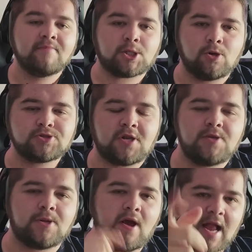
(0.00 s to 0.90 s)
Be sure to
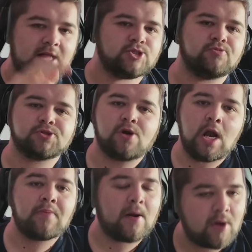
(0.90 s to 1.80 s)
leave a like and
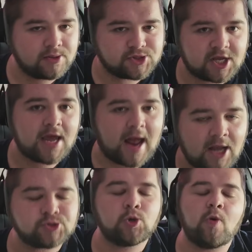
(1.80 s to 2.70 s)
subscribe, and once again,
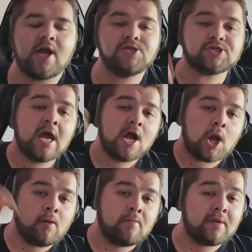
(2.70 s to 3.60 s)
as always,
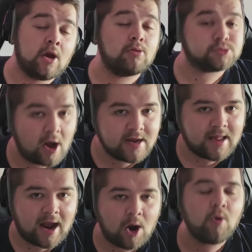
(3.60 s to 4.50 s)
comment below right
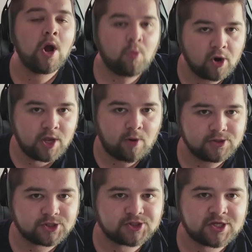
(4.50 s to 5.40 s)
now what you
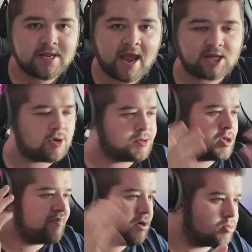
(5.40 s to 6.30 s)
want to see next, whether
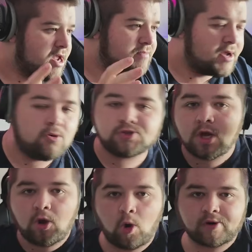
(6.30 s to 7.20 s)
it be a rebuild
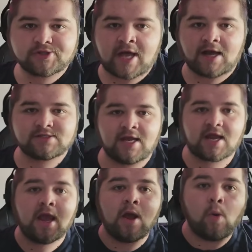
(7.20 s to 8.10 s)
or a
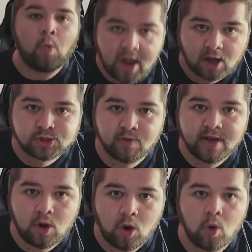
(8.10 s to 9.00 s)
tactic. We are doing
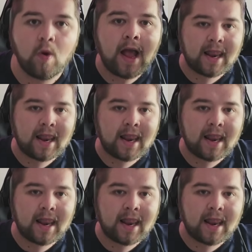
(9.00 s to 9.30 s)
it all.